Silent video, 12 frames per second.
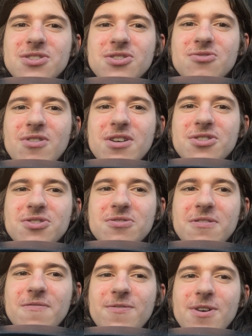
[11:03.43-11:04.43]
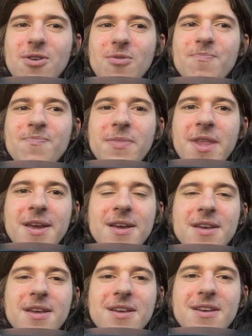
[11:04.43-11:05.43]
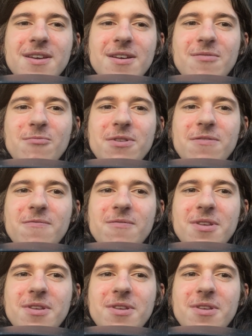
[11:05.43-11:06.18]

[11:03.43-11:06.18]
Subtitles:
structured the film with,